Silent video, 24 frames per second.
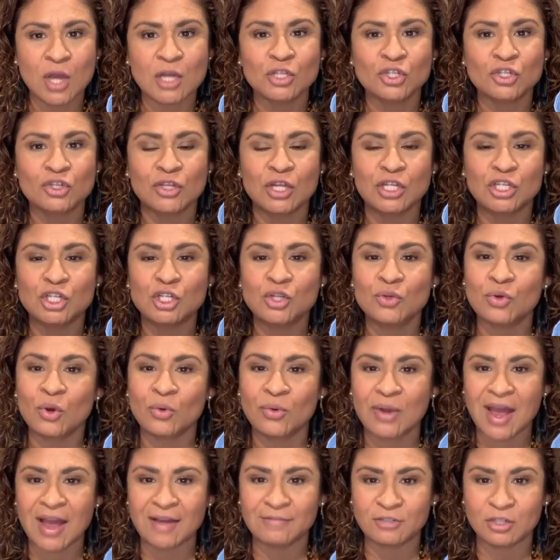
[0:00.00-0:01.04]
so that you
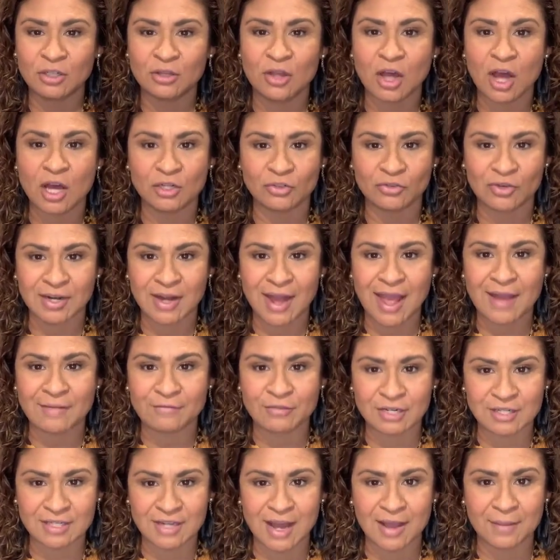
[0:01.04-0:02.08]
don't have to launder it
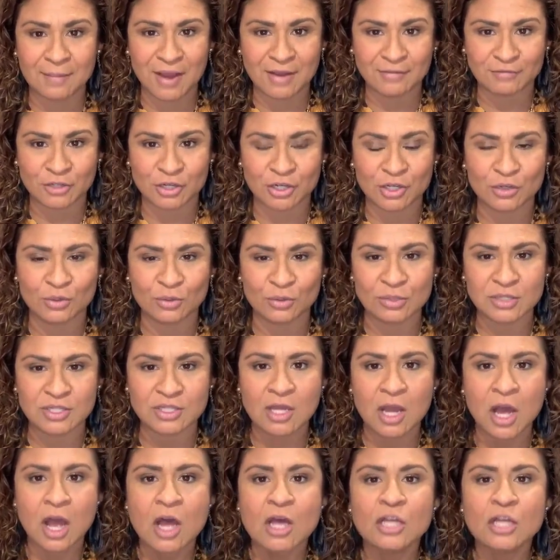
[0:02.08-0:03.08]
every time after use.